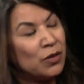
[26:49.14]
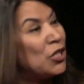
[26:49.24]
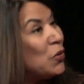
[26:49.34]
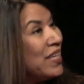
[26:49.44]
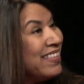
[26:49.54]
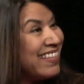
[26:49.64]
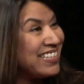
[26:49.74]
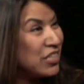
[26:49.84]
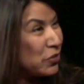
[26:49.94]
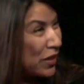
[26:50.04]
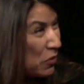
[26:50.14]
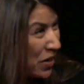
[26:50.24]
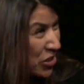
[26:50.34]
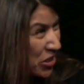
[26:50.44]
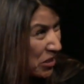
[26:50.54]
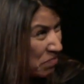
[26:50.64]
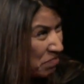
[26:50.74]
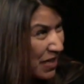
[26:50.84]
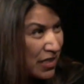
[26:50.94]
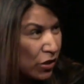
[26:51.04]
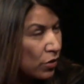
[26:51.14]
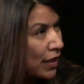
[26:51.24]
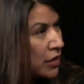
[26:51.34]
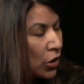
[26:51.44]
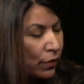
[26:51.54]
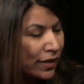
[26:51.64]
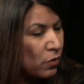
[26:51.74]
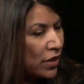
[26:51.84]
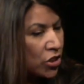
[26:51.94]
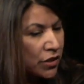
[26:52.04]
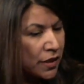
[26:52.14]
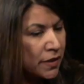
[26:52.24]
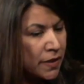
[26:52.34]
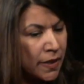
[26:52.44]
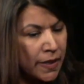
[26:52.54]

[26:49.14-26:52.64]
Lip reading: You know what? And that's a great question. That's a great question.